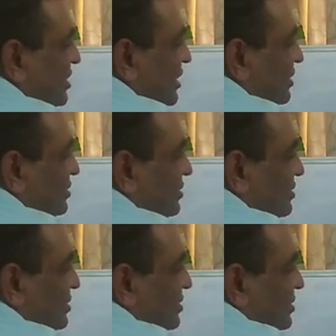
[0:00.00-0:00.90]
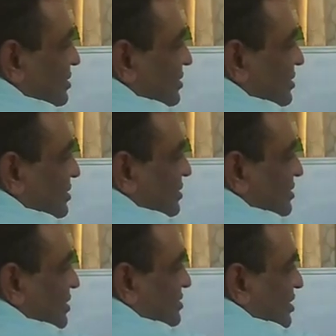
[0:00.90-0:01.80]
here.
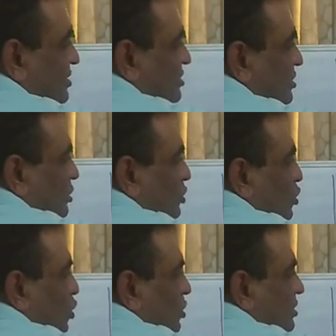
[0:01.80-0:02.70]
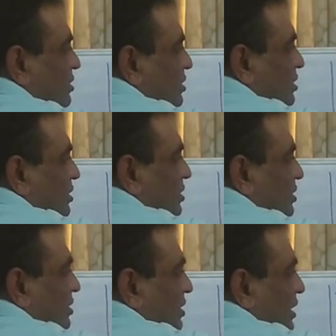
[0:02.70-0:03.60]
This is not
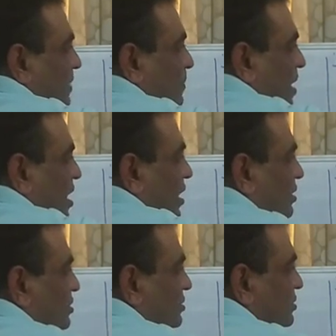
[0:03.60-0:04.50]
a part